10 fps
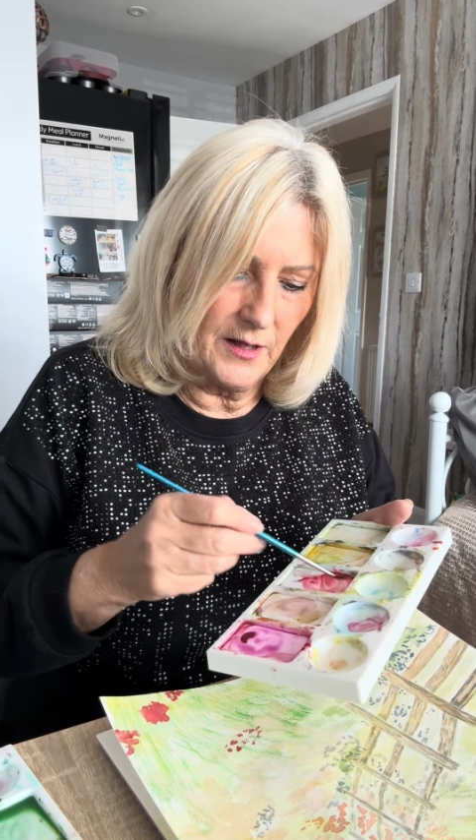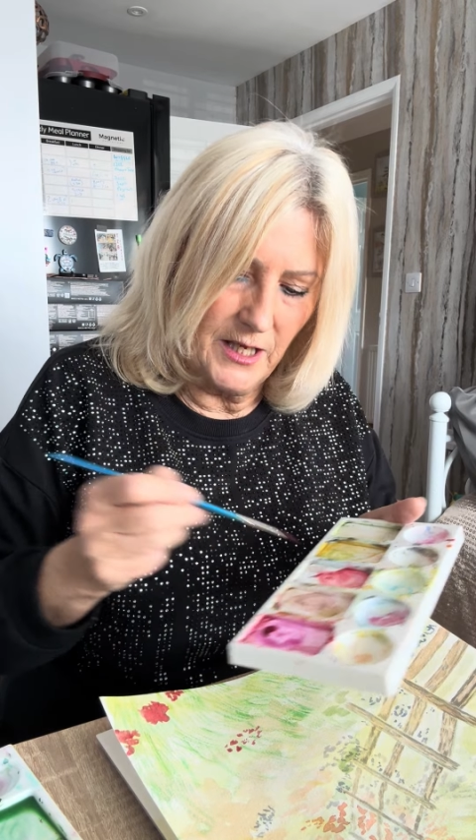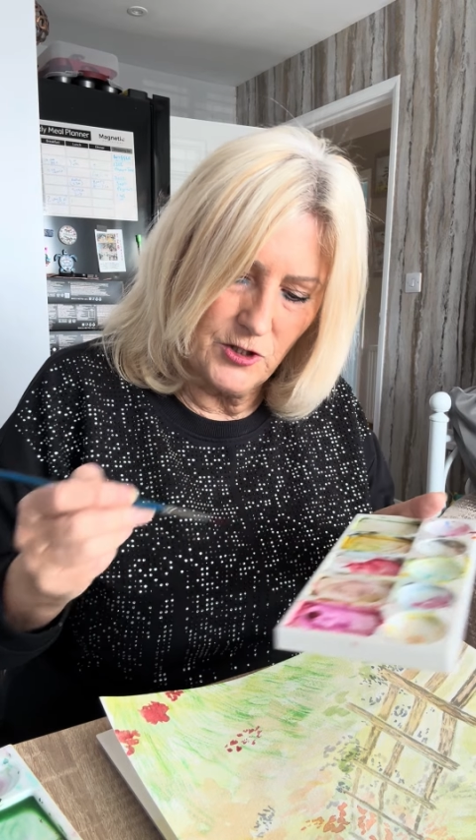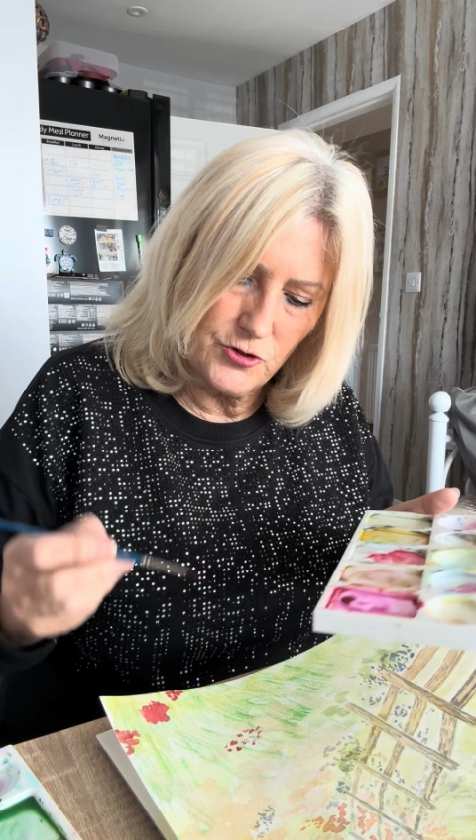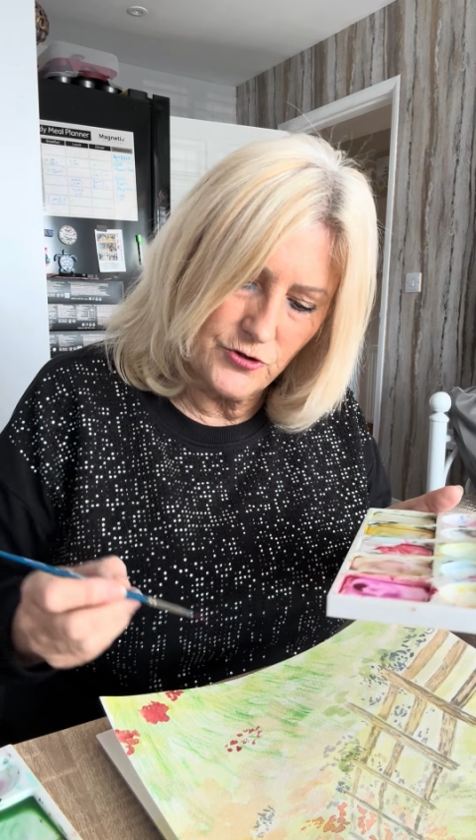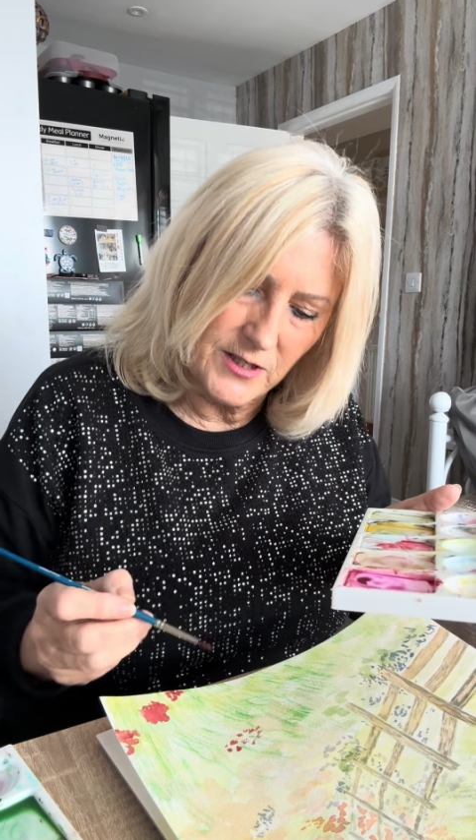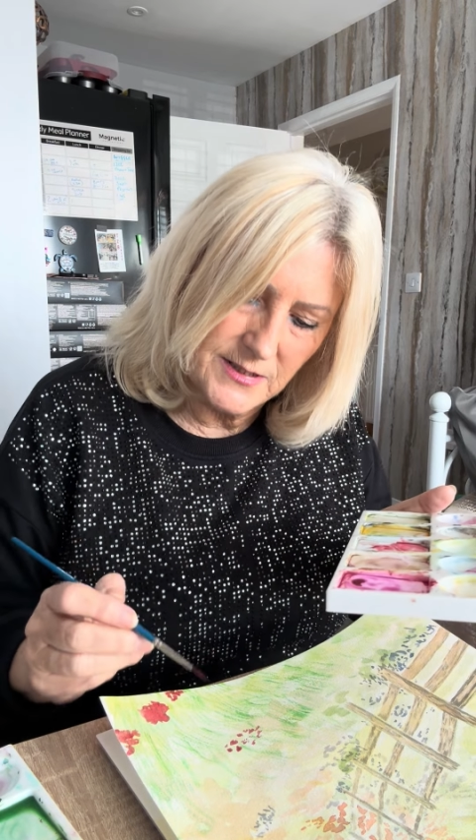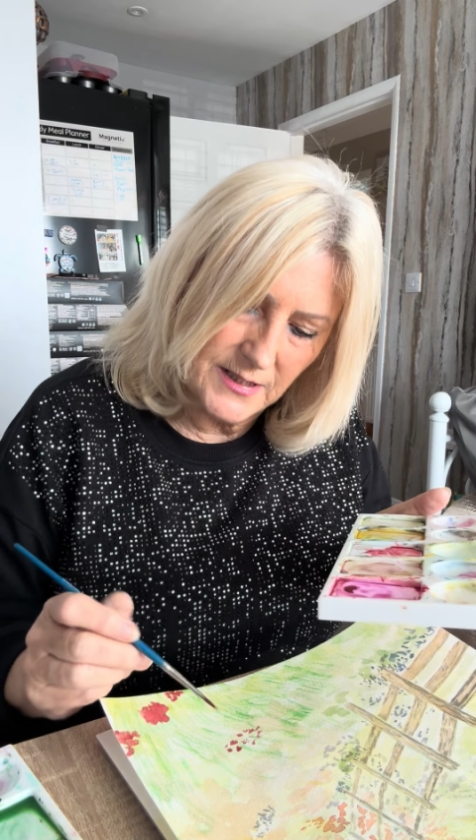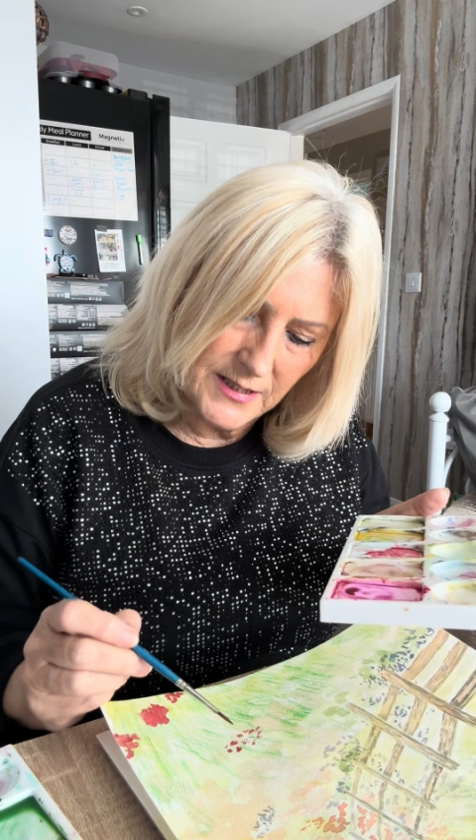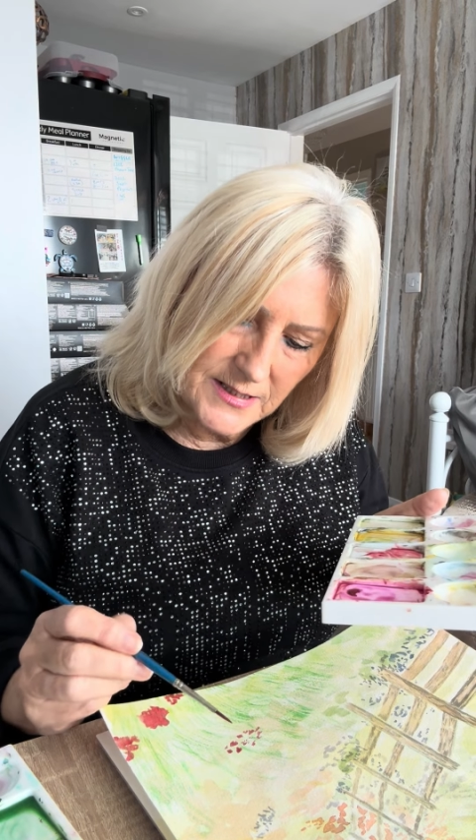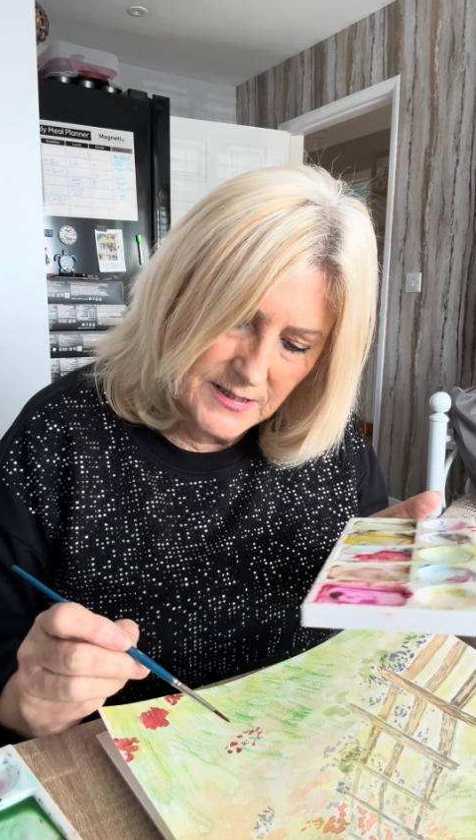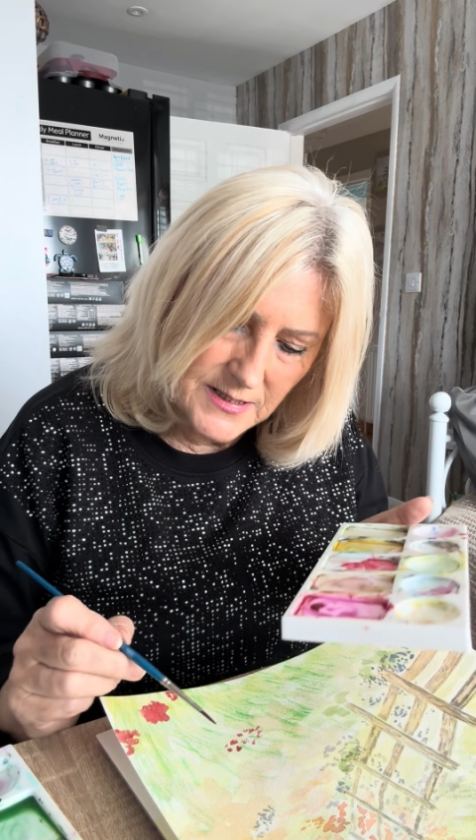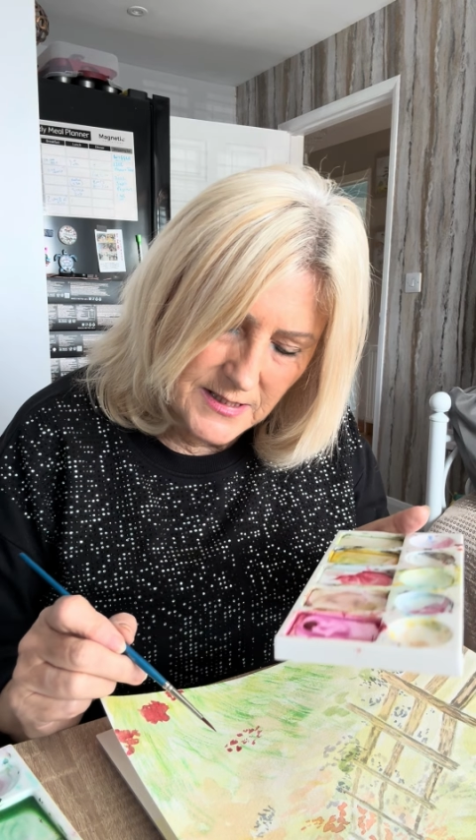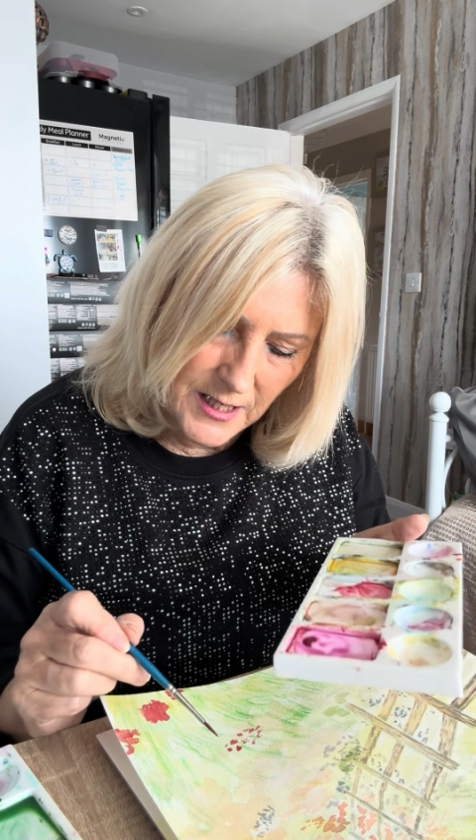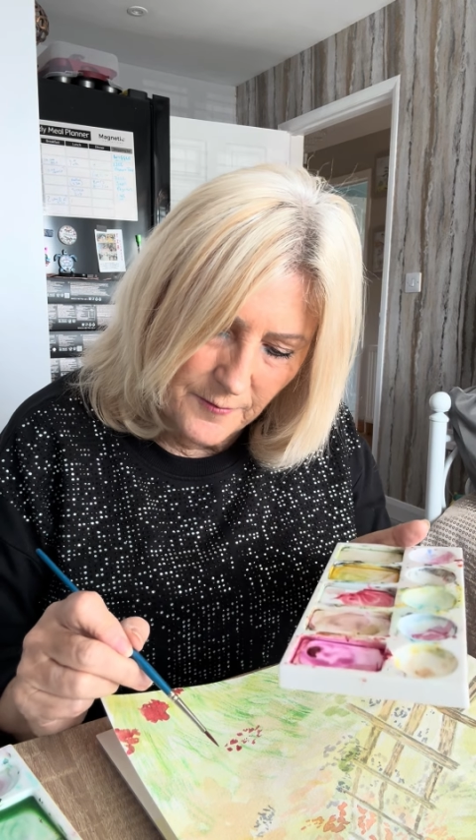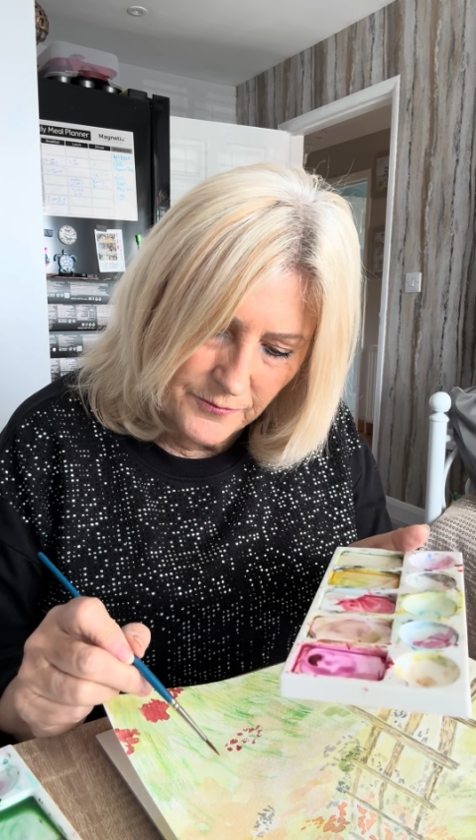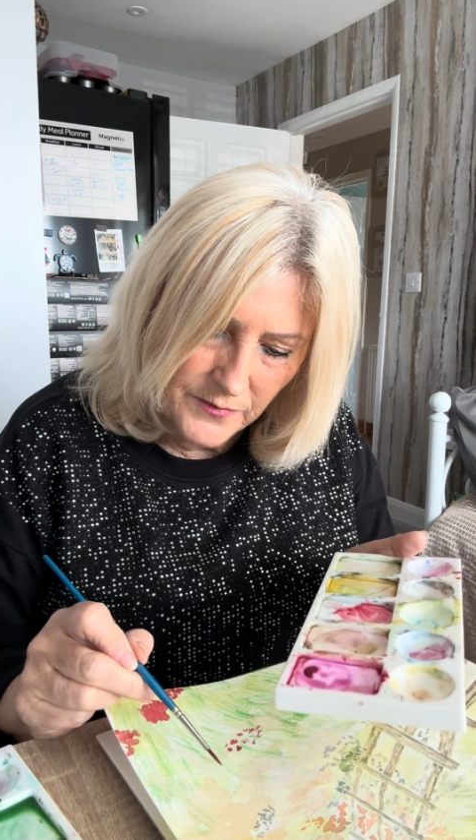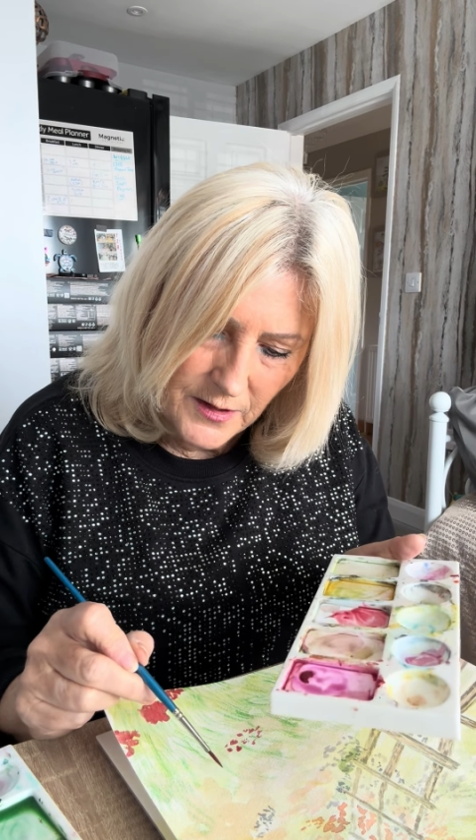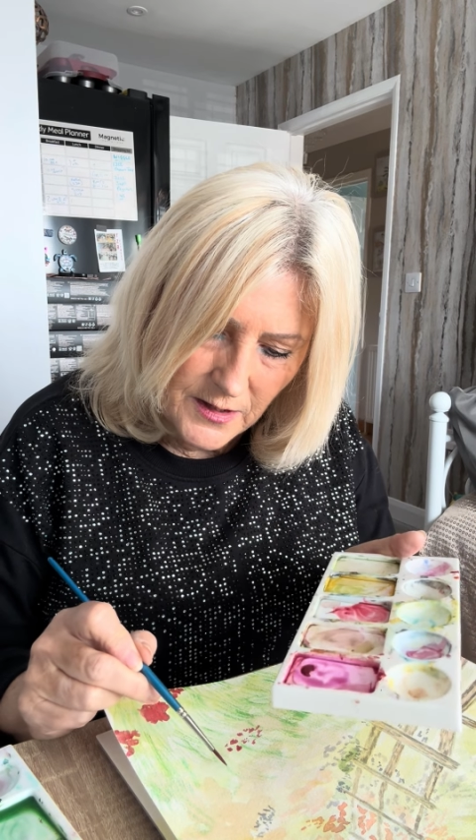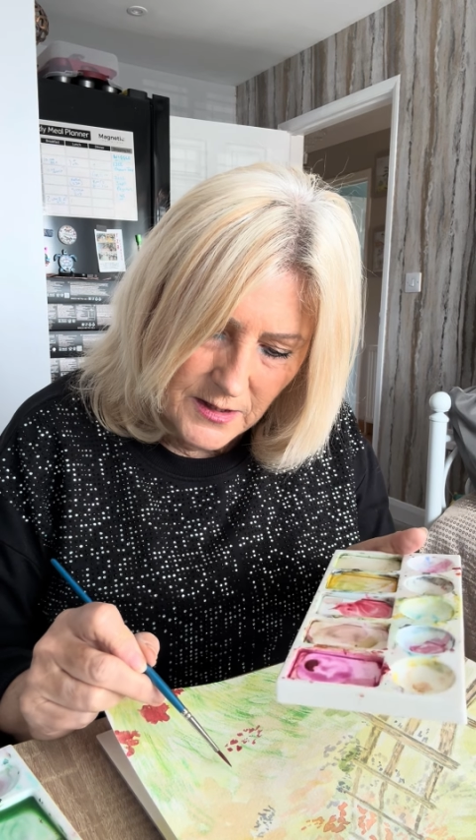interest in, isn't it?
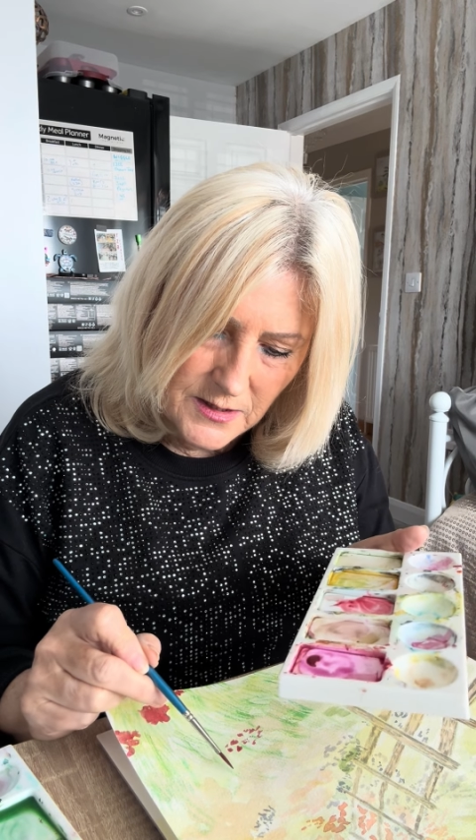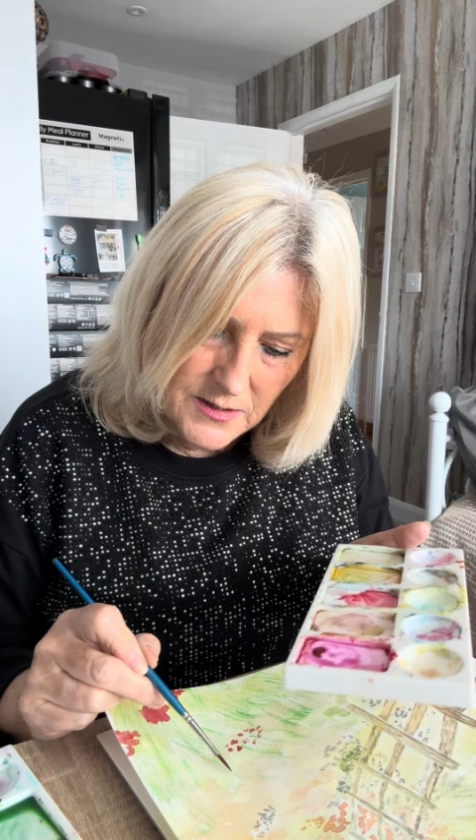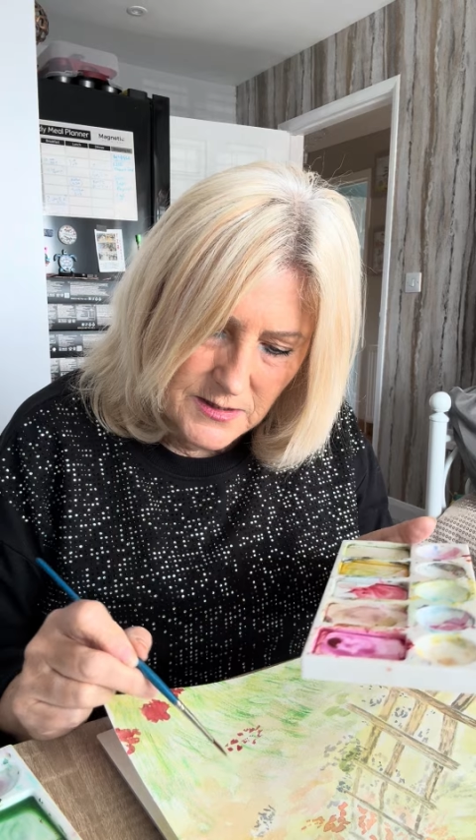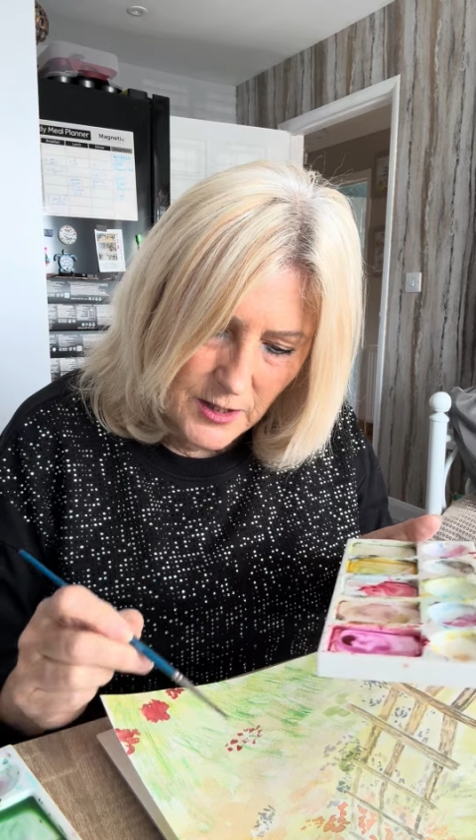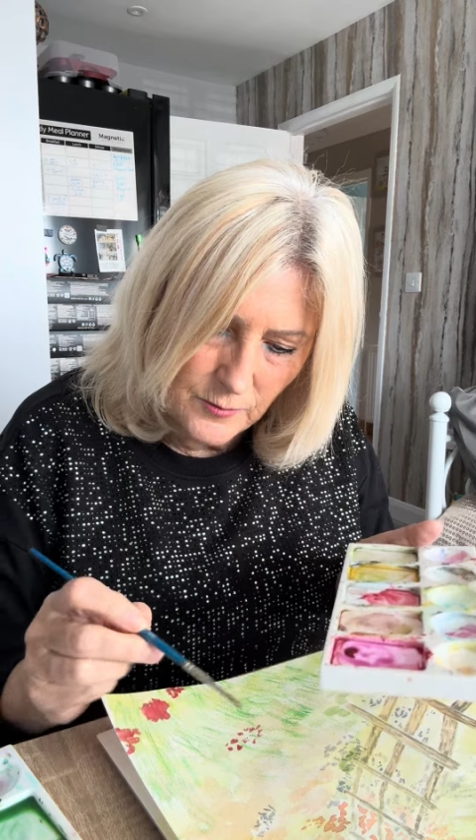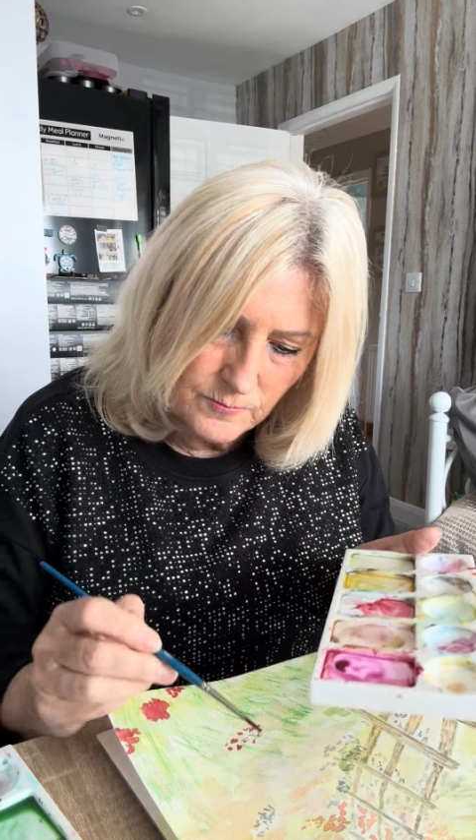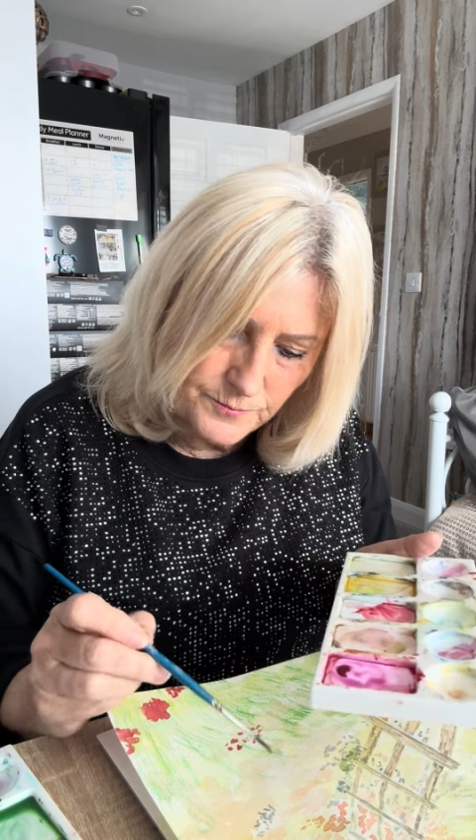So